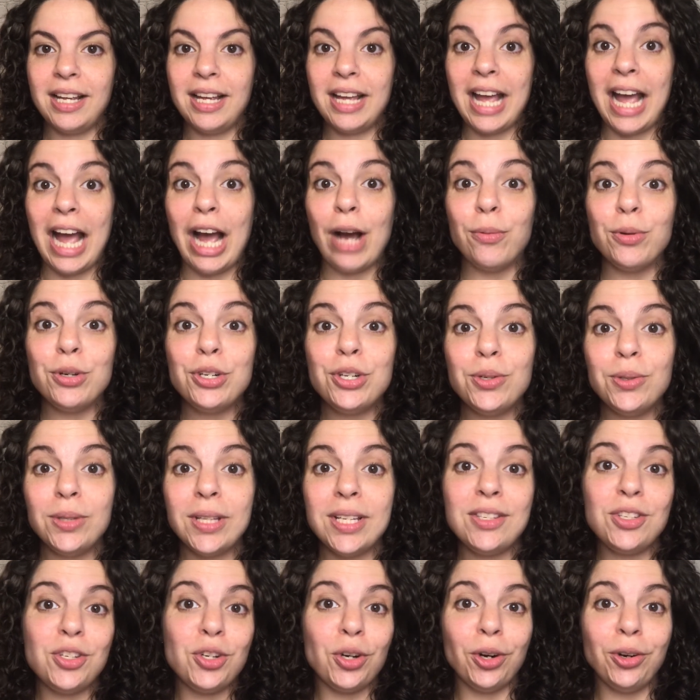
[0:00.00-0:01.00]
How would you
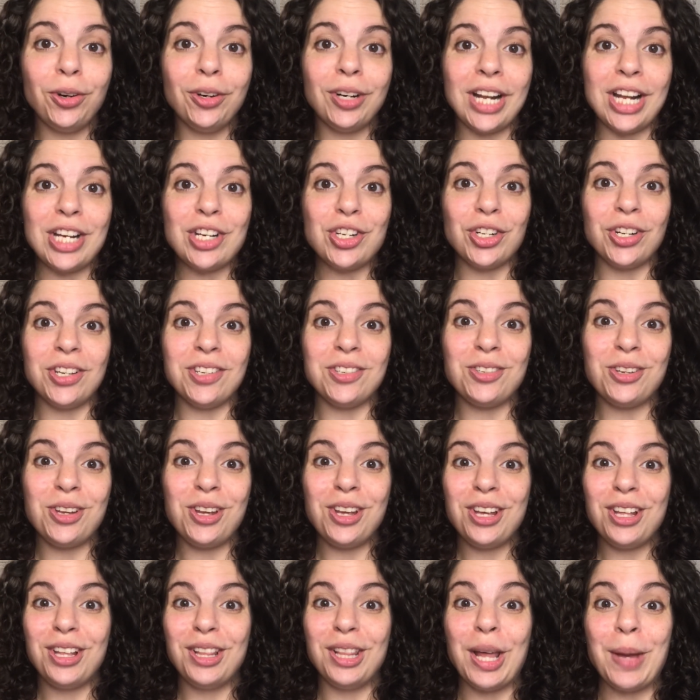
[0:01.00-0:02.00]
list your credentials?
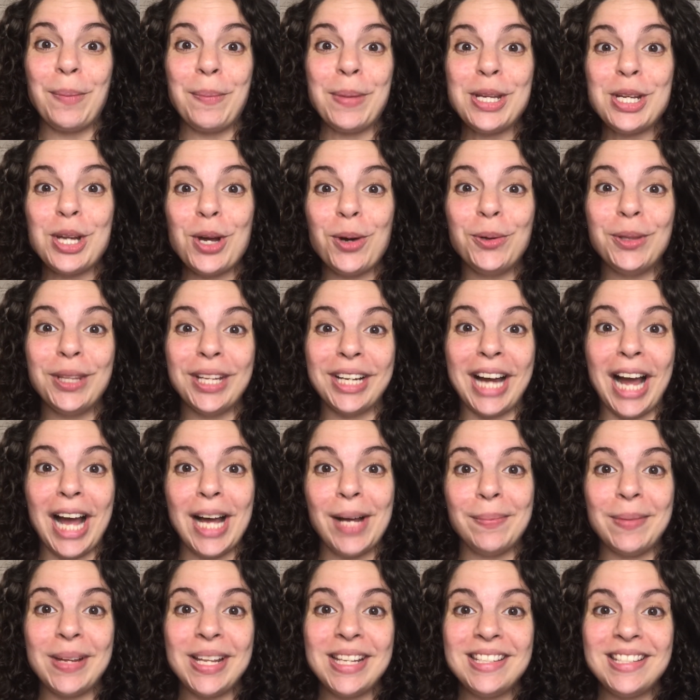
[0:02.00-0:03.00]
Let me know in the
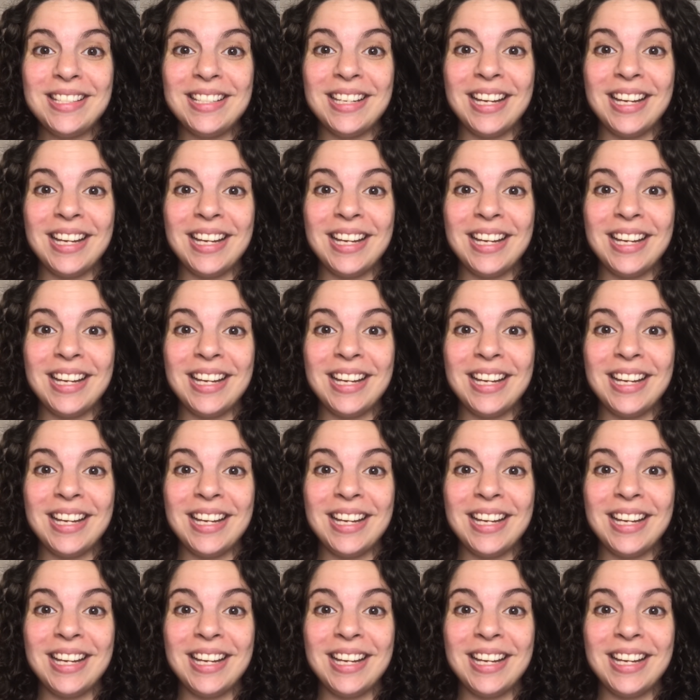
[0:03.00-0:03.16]
comments